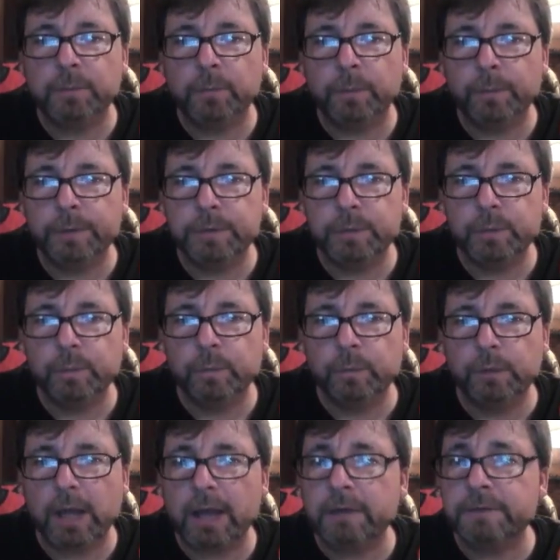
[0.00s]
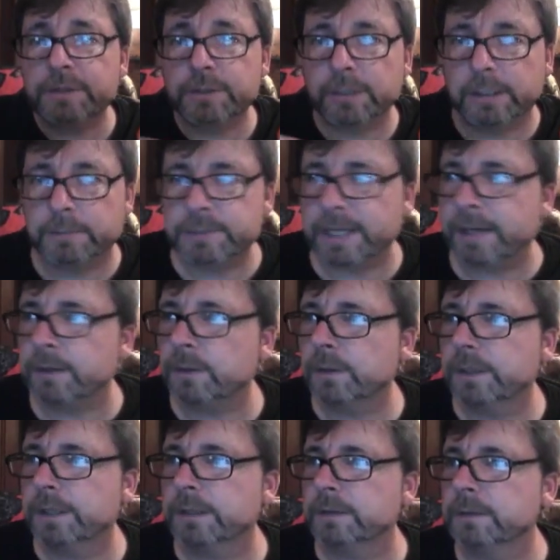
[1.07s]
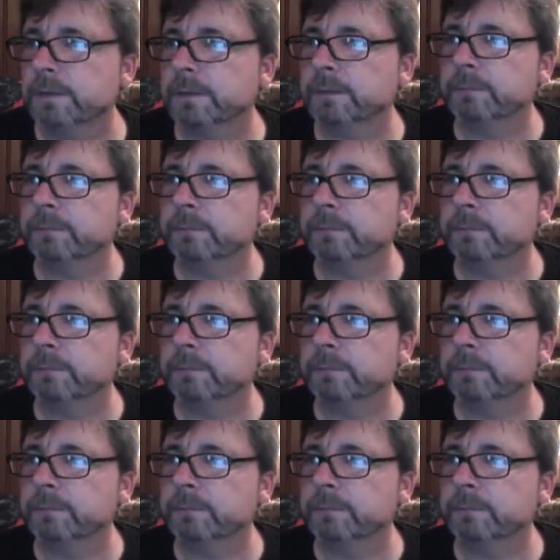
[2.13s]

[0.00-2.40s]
when we do live streams out in